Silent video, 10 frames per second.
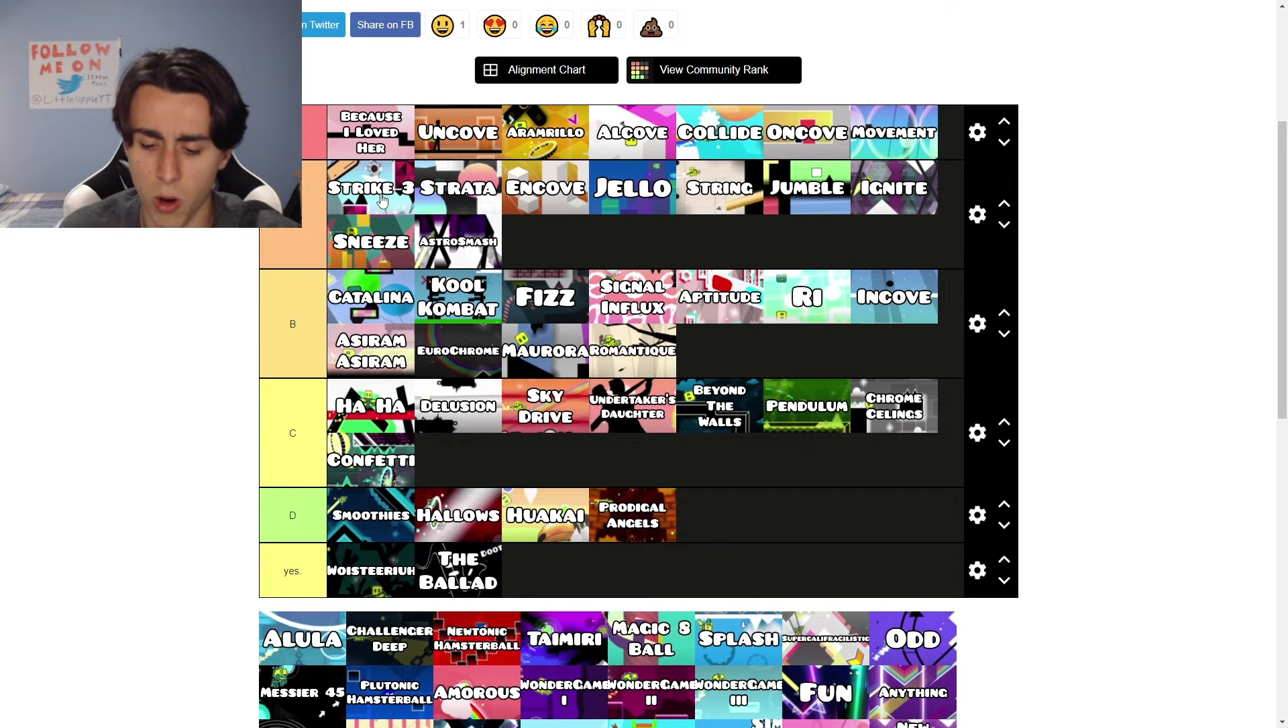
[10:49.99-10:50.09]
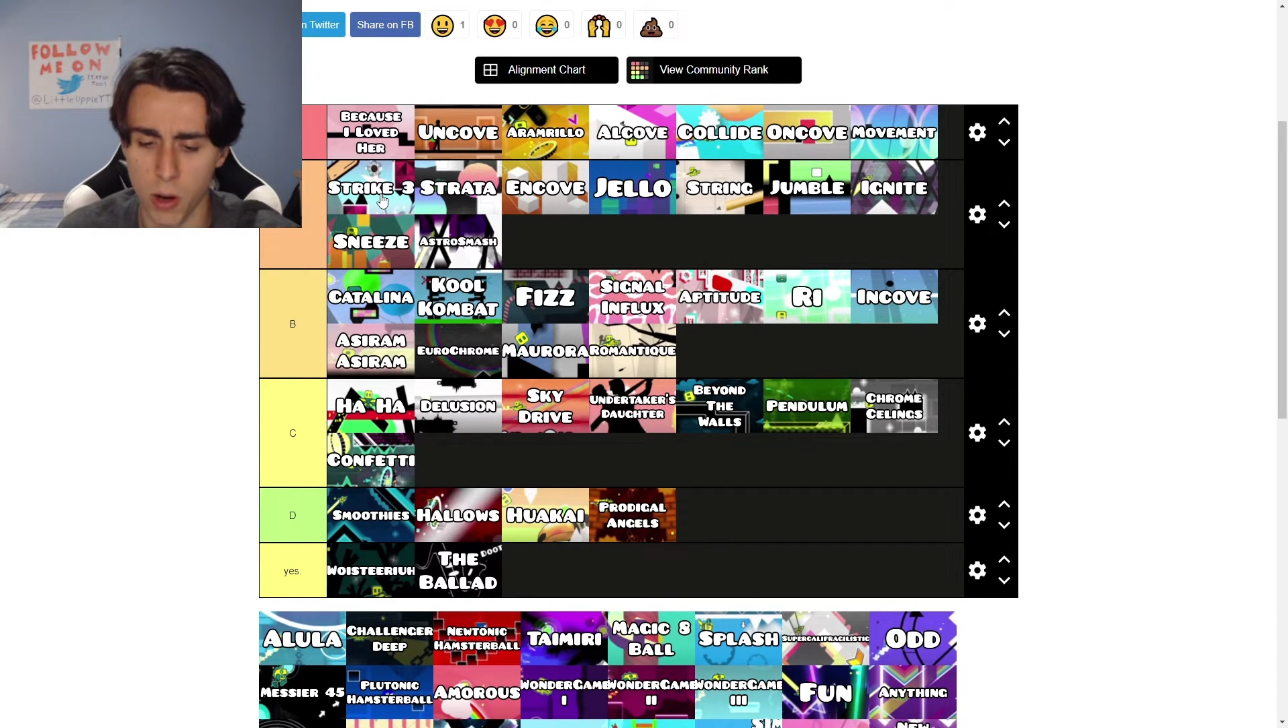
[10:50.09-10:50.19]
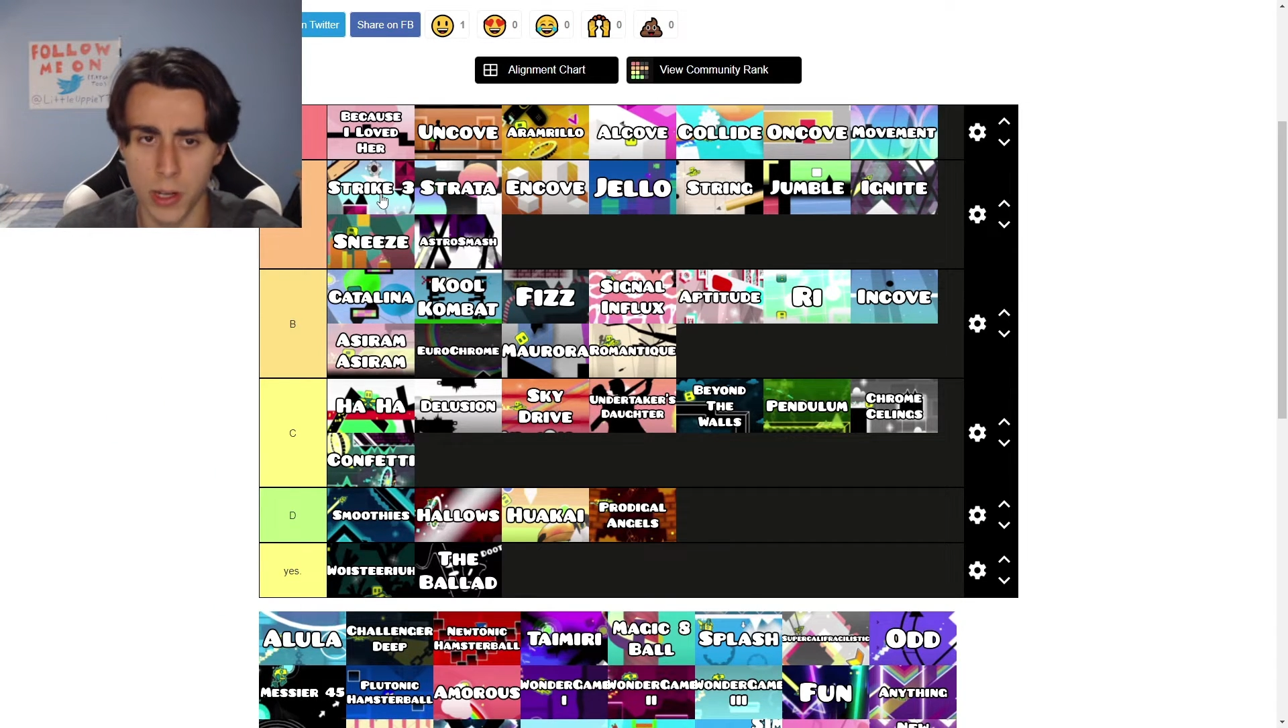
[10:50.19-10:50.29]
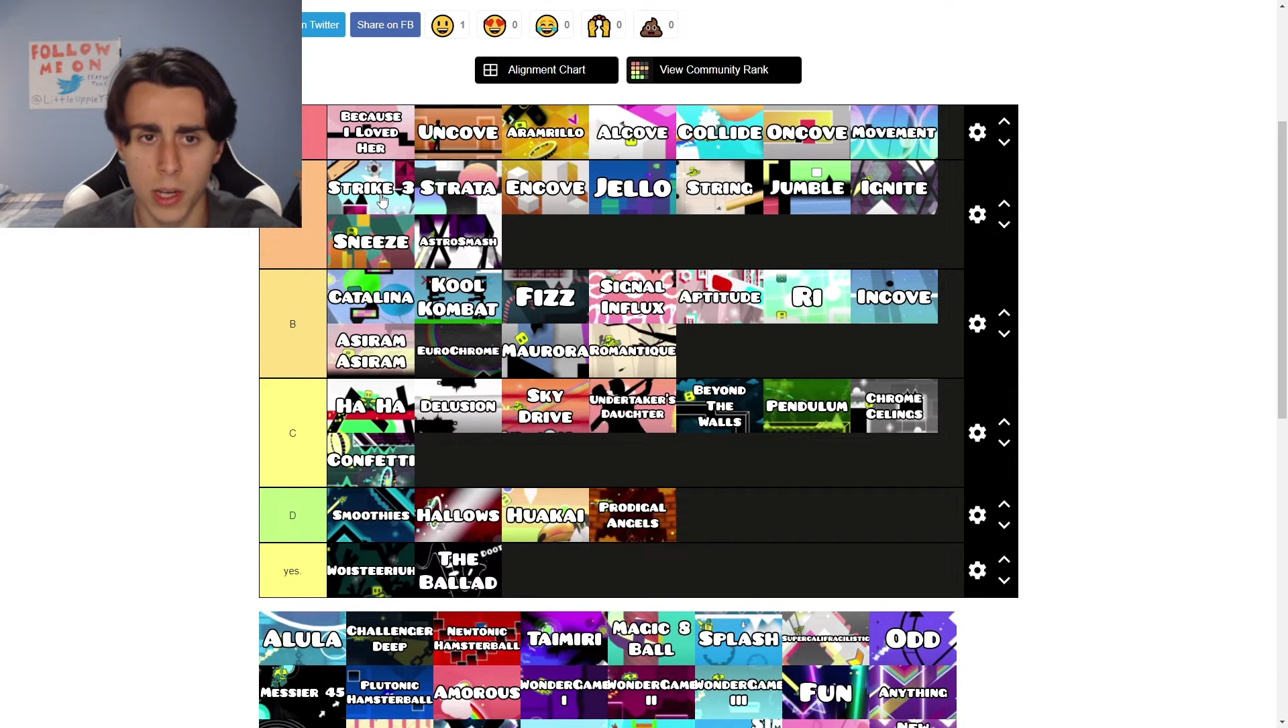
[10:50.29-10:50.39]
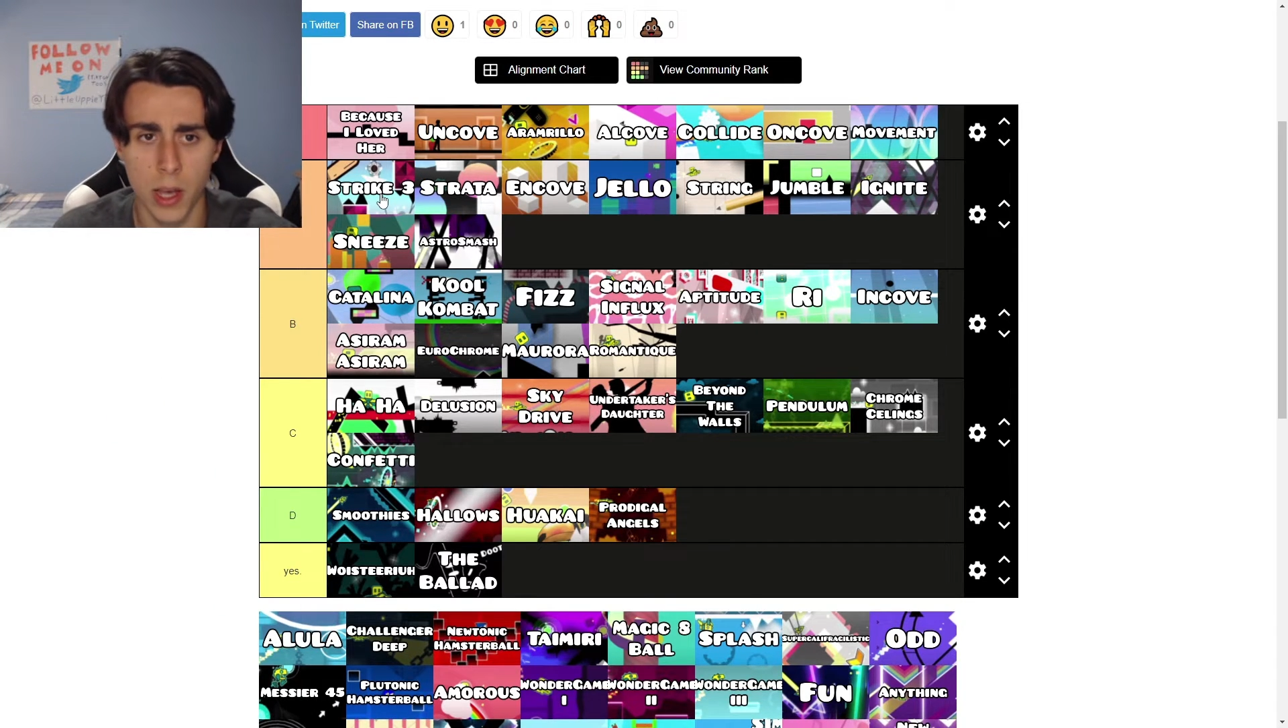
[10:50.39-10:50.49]

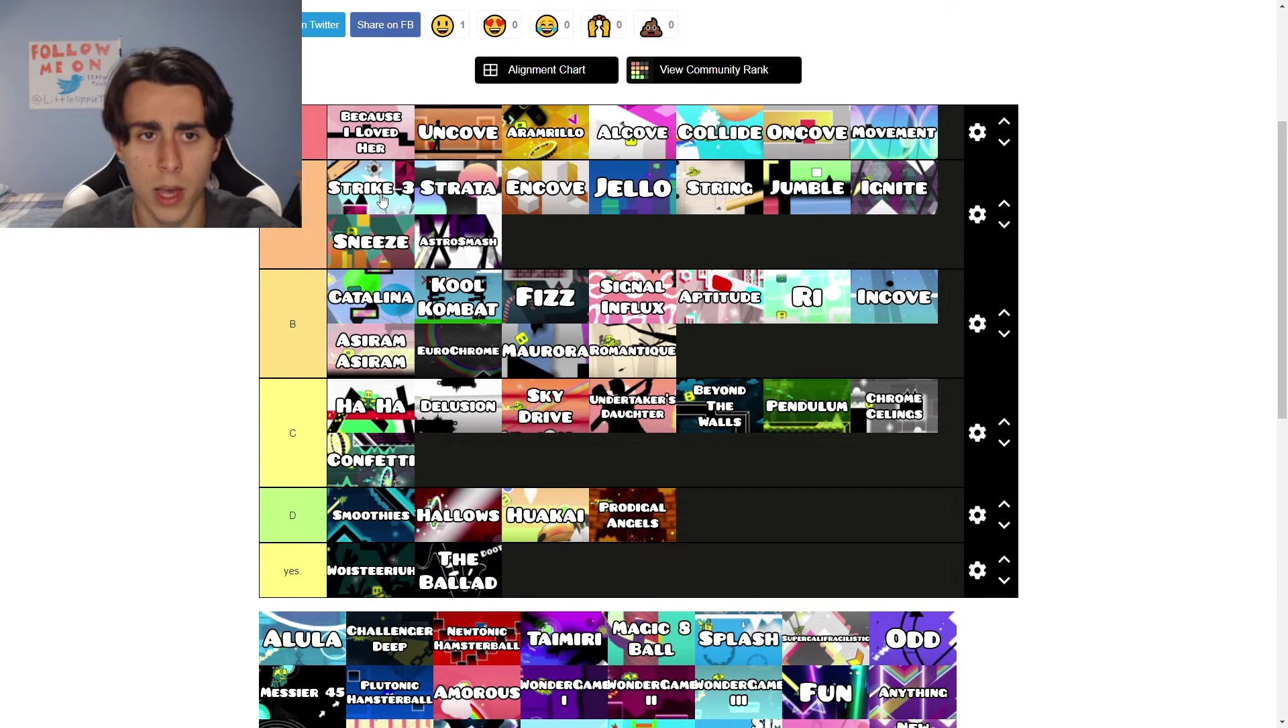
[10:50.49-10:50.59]
art.